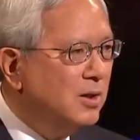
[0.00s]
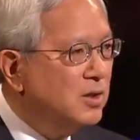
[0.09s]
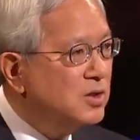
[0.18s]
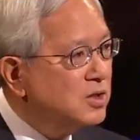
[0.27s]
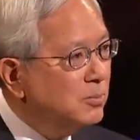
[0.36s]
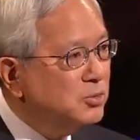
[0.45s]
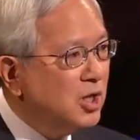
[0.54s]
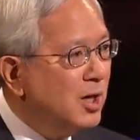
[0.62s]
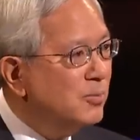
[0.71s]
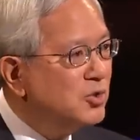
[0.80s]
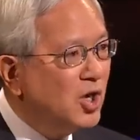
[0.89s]

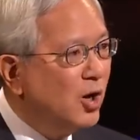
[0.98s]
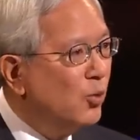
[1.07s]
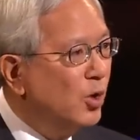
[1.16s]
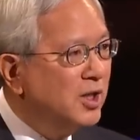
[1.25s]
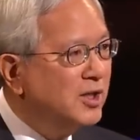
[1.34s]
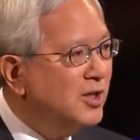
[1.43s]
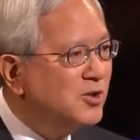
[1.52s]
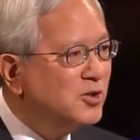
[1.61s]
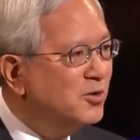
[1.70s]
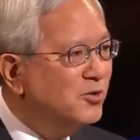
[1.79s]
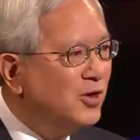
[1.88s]
Sometimes our willingness
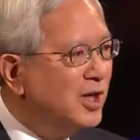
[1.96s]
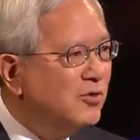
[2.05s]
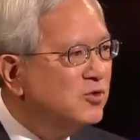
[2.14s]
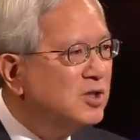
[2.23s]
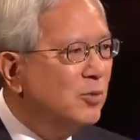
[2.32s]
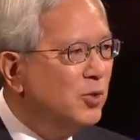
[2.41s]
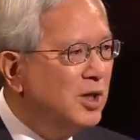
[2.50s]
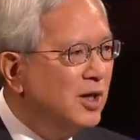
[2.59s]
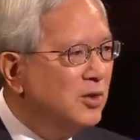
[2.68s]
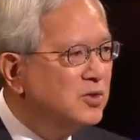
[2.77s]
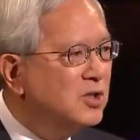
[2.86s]
to forgive someone
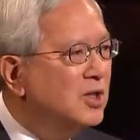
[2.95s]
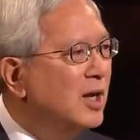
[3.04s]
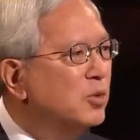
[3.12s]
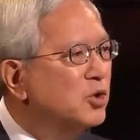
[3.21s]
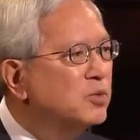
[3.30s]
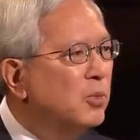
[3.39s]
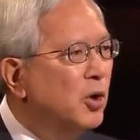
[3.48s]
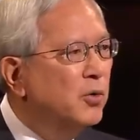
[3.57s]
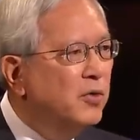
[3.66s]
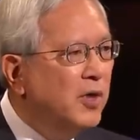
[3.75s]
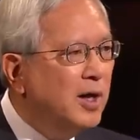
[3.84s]
else enables
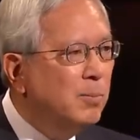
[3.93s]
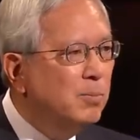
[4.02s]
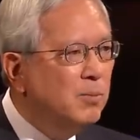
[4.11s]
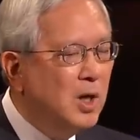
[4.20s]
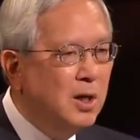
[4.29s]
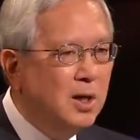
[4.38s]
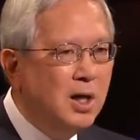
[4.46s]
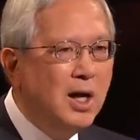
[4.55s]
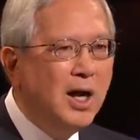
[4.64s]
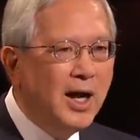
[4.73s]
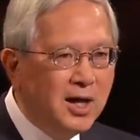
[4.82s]
both them
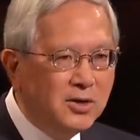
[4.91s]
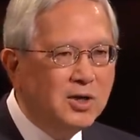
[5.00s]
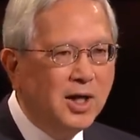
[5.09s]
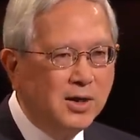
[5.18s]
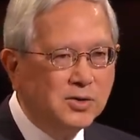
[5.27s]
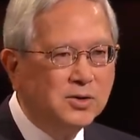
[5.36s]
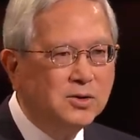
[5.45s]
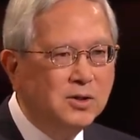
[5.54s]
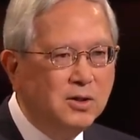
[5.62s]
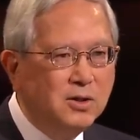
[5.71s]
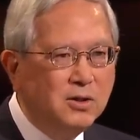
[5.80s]
and us
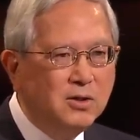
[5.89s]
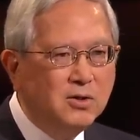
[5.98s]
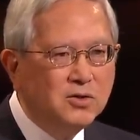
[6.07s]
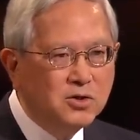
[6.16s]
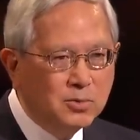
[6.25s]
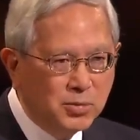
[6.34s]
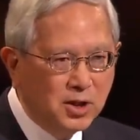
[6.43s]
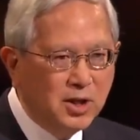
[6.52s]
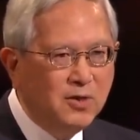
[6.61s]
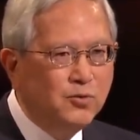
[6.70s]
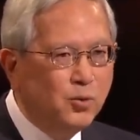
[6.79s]
to
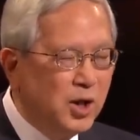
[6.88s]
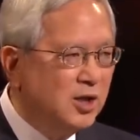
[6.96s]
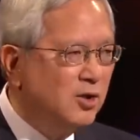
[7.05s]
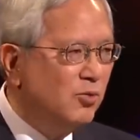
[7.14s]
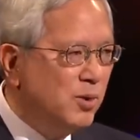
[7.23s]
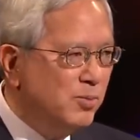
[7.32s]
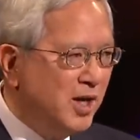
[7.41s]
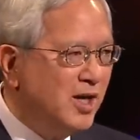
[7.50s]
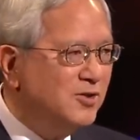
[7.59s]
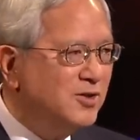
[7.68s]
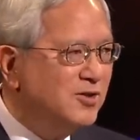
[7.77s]
believe we can
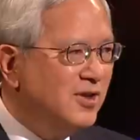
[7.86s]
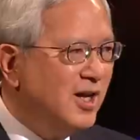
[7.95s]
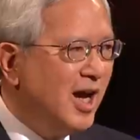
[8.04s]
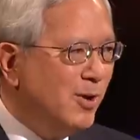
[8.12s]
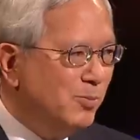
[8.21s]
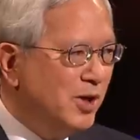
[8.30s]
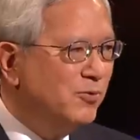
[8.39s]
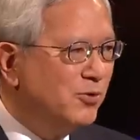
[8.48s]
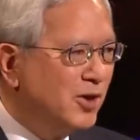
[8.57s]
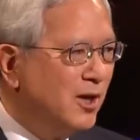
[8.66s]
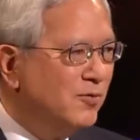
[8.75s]
repent and be
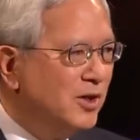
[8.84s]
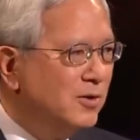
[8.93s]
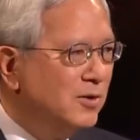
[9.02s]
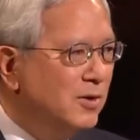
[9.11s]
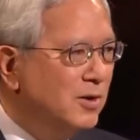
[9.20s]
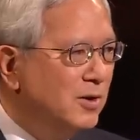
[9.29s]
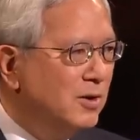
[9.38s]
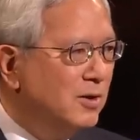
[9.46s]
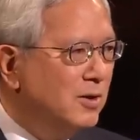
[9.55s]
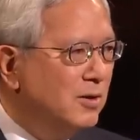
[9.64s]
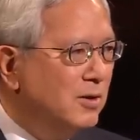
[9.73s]
forgiven.
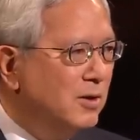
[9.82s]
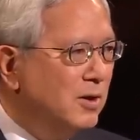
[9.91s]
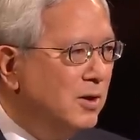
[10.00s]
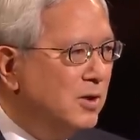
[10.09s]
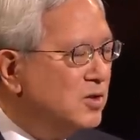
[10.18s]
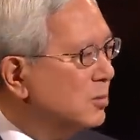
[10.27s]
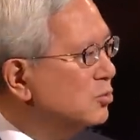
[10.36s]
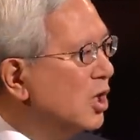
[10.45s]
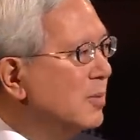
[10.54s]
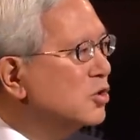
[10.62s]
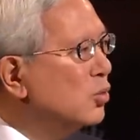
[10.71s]

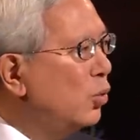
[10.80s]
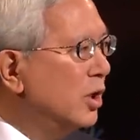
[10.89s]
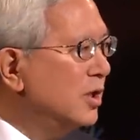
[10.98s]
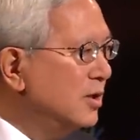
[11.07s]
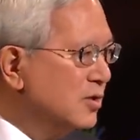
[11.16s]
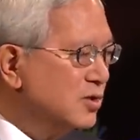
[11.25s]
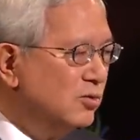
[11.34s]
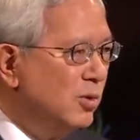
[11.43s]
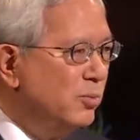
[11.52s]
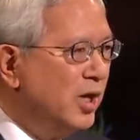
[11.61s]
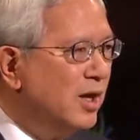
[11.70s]
Sometimes a willingness to
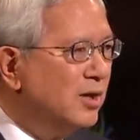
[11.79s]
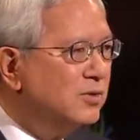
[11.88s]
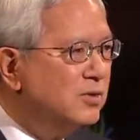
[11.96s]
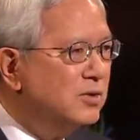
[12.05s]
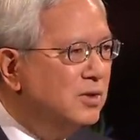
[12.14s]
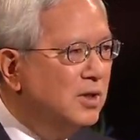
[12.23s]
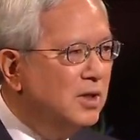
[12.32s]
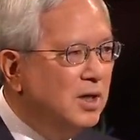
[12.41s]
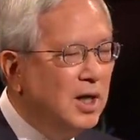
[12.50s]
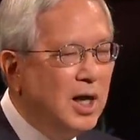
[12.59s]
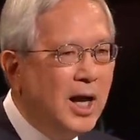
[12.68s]
repent
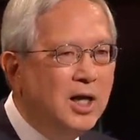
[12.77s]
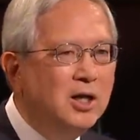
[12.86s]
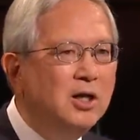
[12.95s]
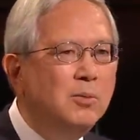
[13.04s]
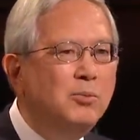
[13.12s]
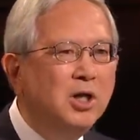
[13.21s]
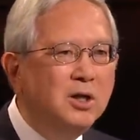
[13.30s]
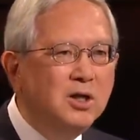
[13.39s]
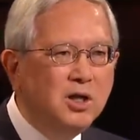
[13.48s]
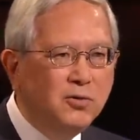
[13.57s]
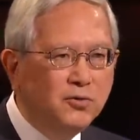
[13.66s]
and an ability to